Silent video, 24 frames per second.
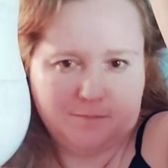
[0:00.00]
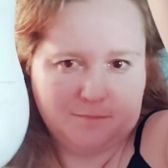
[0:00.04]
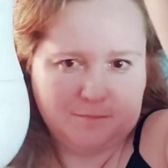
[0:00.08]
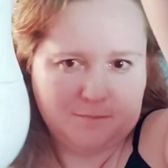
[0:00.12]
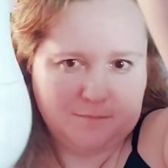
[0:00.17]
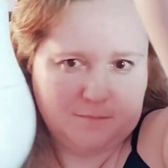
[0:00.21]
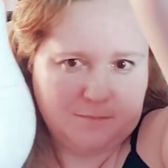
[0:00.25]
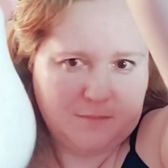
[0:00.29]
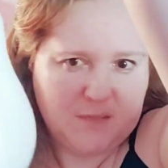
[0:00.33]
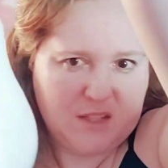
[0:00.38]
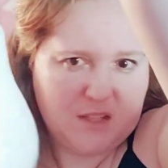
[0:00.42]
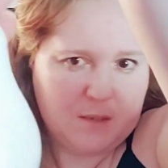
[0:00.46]

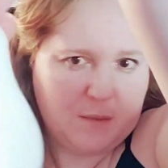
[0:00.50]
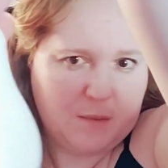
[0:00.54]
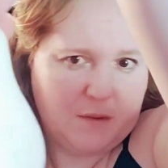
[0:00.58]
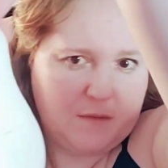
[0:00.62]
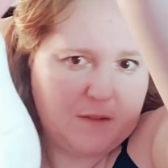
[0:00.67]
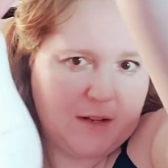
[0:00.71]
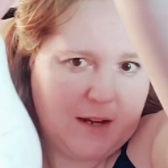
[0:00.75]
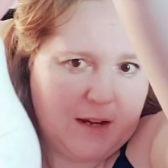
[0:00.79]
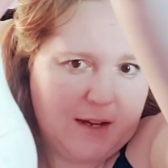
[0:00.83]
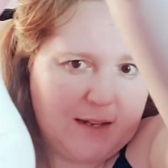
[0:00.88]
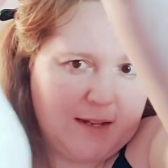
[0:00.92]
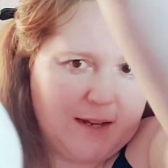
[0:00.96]
Some of it
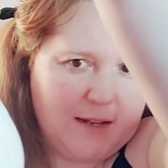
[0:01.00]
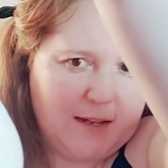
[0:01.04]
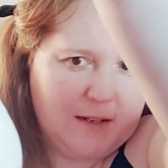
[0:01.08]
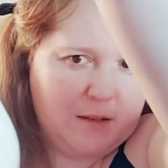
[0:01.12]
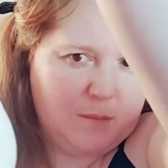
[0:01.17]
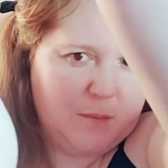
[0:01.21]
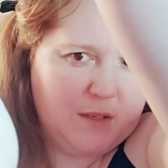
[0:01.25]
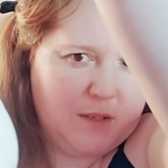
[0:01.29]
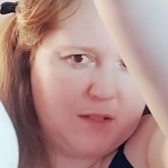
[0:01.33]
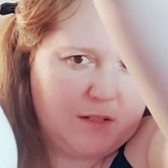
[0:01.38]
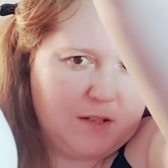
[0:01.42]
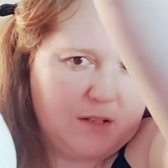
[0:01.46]
I kind of
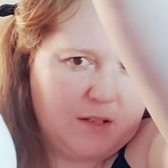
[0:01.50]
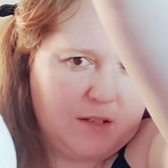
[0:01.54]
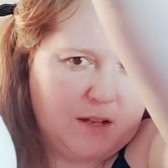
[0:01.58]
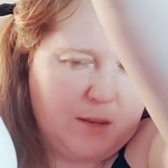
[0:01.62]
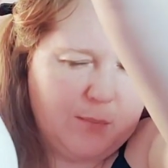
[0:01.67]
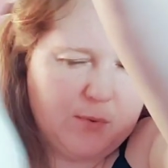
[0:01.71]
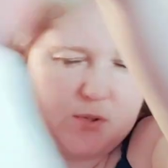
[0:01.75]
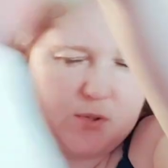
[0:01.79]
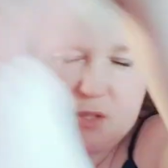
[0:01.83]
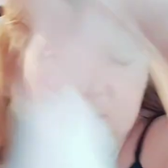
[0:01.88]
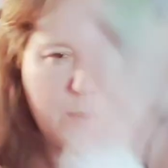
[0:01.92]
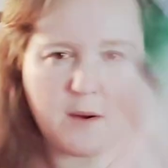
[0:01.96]
missed a
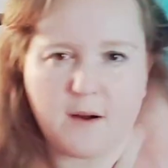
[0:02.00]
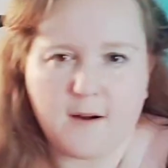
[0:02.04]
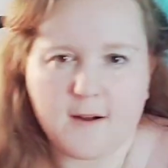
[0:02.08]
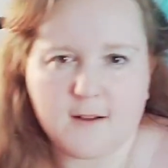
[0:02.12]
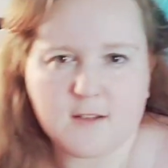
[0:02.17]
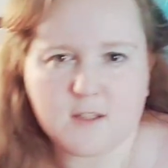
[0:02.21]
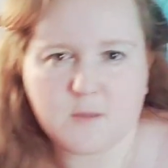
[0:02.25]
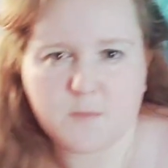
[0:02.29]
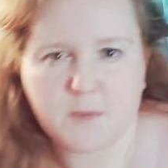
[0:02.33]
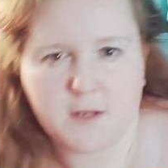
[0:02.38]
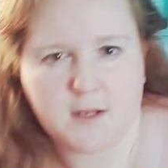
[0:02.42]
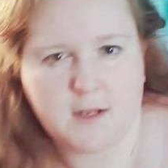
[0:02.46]
couple spots
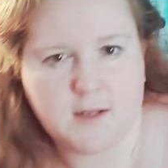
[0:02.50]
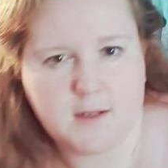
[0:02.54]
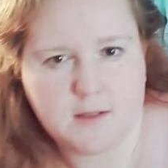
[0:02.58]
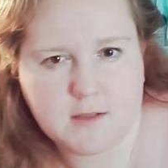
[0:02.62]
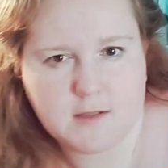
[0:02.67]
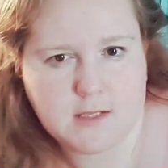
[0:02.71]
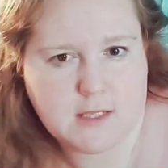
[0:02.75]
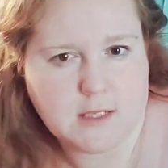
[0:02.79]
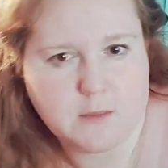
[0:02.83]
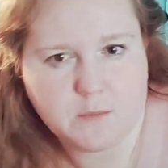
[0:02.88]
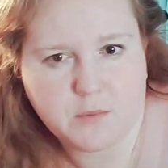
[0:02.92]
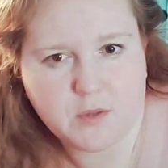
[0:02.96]
because
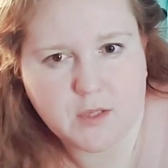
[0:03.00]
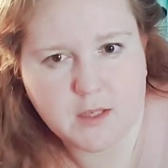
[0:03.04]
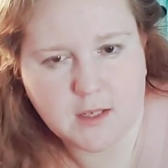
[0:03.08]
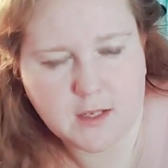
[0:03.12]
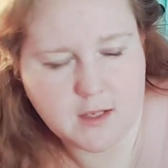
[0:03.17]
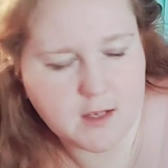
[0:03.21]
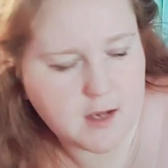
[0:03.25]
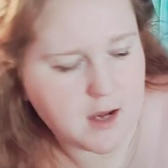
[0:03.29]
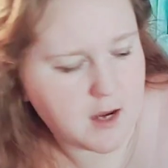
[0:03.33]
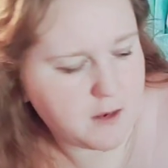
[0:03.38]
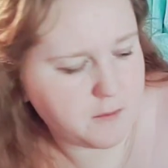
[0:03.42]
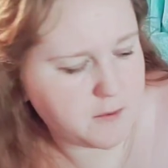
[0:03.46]
simply
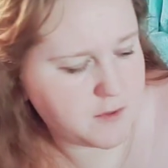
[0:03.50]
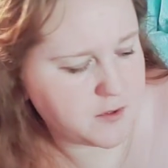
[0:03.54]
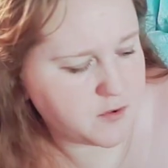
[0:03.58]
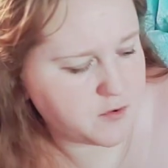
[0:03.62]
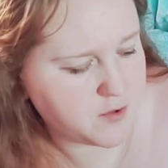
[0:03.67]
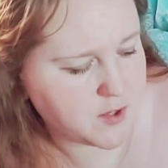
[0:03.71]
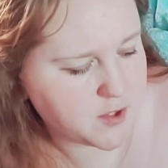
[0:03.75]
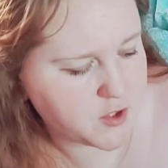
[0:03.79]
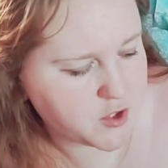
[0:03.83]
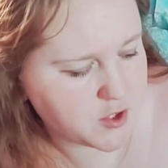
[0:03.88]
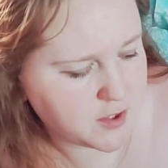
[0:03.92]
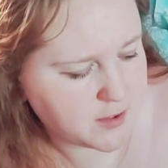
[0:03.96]
I was
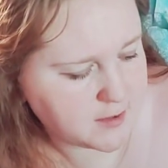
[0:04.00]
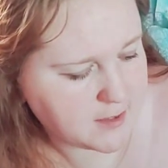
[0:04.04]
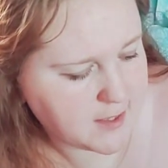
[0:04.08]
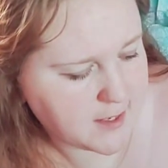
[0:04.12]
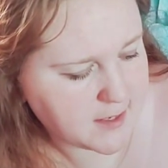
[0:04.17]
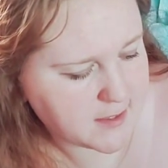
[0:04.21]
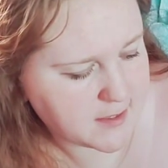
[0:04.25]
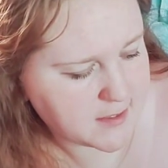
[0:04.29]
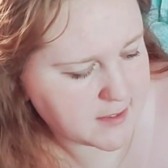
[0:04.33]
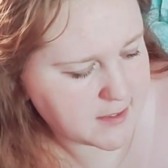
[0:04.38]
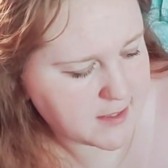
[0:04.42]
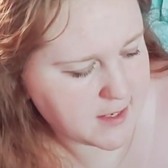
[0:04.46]
rushing
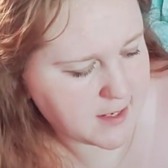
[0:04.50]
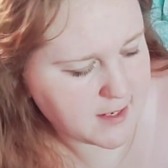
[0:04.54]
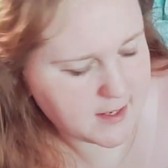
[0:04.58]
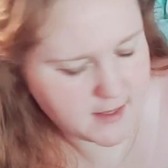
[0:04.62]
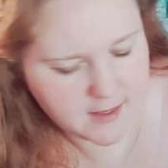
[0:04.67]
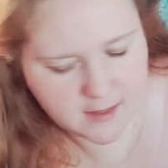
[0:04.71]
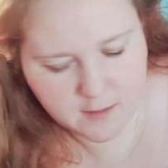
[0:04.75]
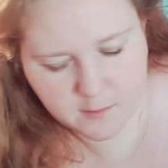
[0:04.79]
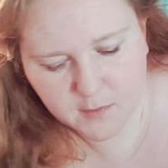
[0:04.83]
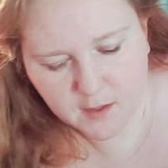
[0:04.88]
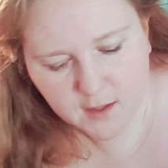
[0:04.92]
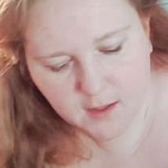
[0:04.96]
last
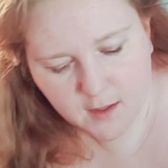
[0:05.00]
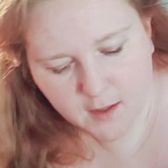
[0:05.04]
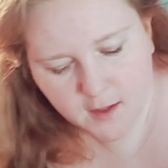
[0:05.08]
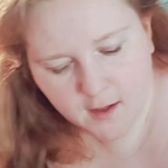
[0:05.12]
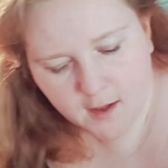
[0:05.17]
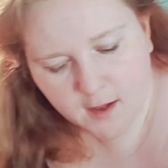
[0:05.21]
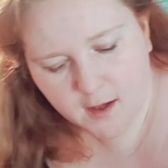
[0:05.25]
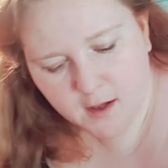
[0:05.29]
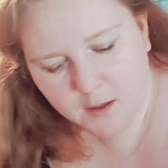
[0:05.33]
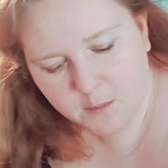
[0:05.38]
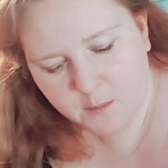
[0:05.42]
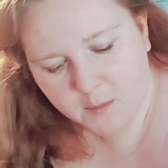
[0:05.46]
time.
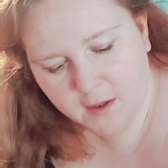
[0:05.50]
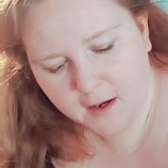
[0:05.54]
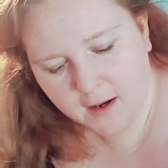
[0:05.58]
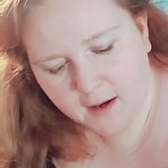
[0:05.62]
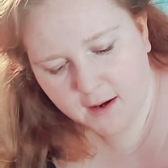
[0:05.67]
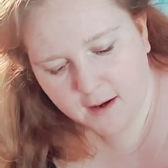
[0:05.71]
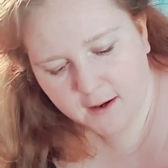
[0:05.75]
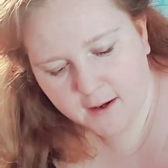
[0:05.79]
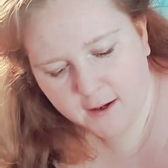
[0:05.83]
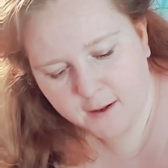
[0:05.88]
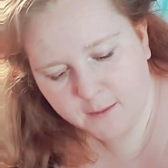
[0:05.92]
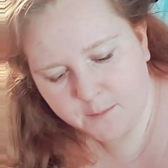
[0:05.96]
But
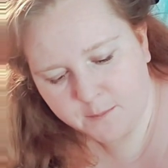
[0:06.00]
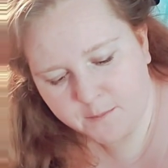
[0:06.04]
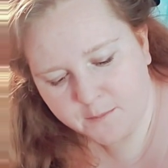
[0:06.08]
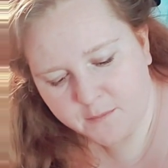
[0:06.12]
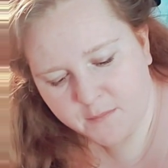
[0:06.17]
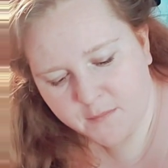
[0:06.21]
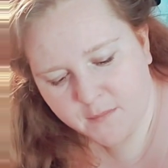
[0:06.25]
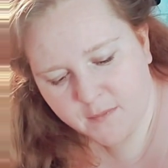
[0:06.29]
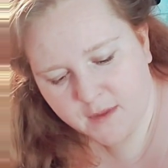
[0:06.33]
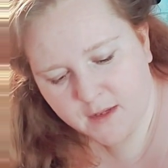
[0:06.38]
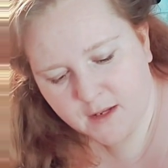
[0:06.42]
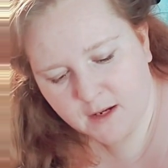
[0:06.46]

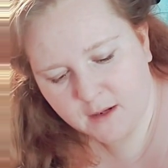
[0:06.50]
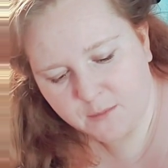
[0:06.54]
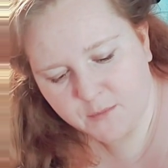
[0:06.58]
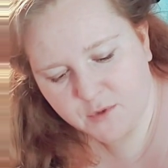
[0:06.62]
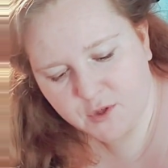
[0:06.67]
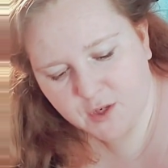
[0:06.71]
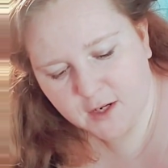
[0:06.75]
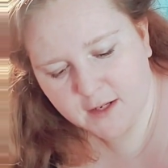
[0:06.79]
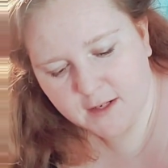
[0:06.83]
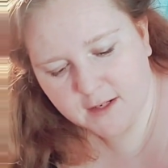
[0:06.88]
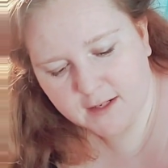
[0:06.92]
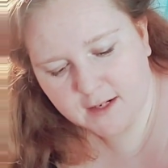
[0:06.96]
I'm
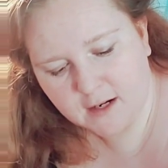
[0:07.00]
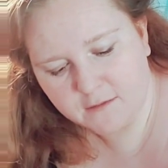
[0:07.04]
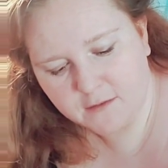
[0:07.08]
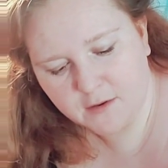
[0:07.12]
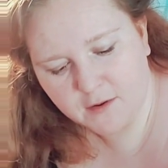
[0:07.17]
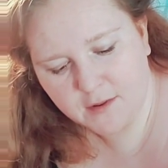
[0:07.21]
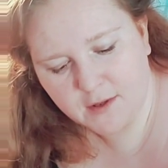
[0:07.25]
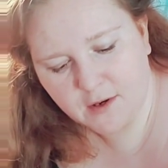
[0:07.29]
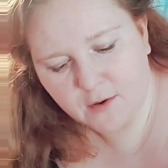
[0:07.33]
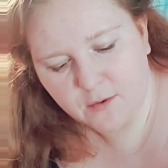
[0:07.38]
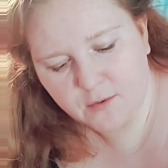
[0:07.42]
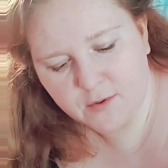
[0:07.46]
trying to cover
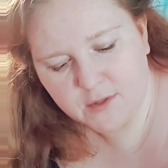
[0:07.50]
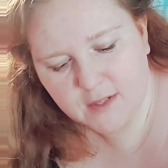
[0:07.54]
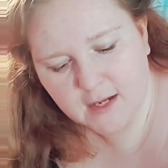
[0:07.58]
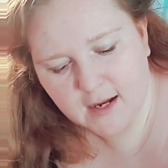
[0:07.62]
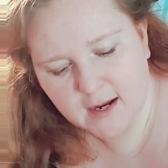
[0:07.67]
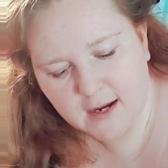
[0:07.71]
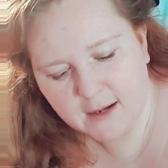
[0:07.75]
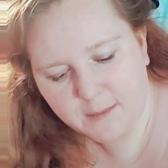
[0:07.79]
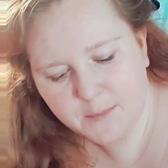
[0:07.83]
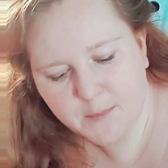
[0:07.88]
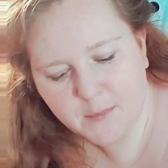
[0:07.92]
those up